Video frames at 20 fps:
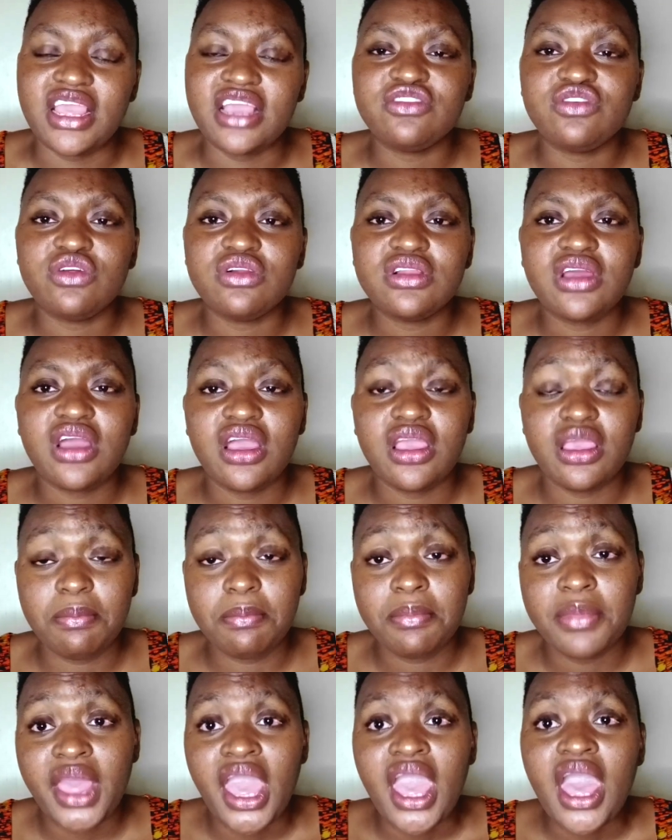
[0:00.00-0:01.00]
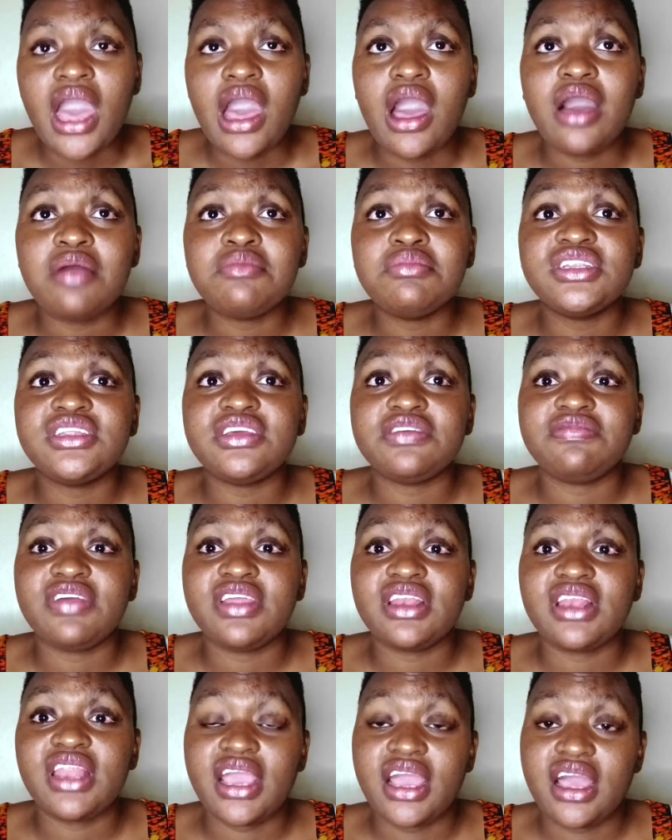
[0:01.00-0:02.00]
I told him, how about I
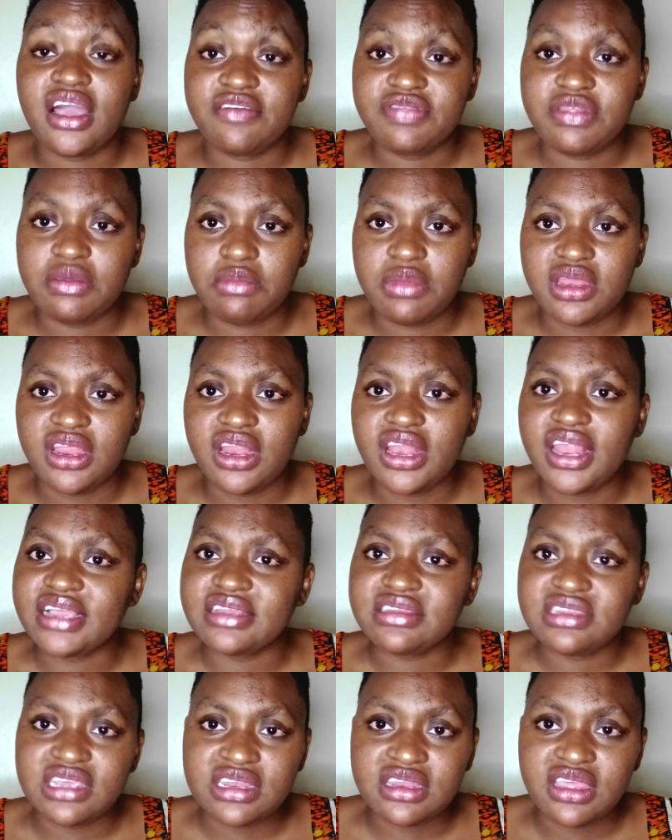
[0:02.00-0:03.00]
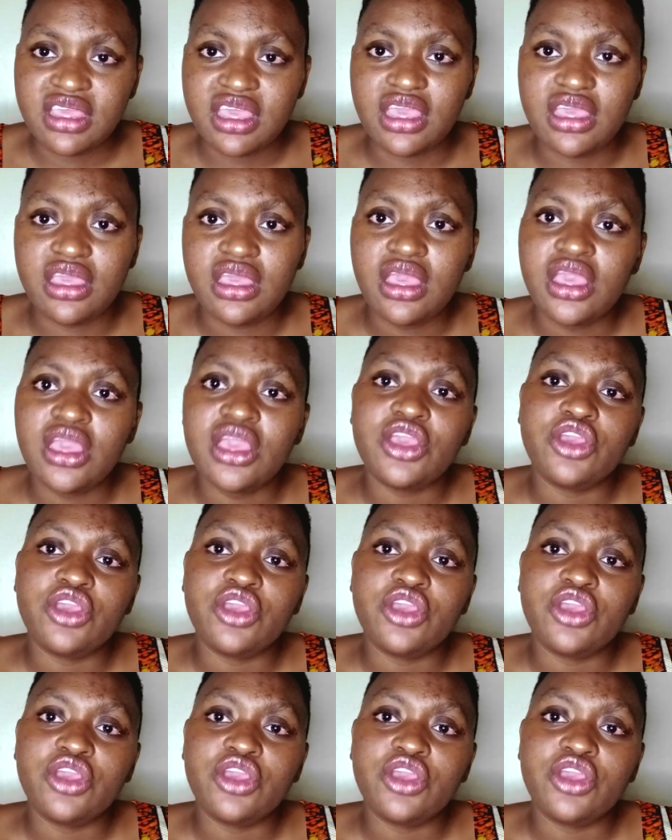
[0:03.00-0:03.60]
find like half the money, like 10k,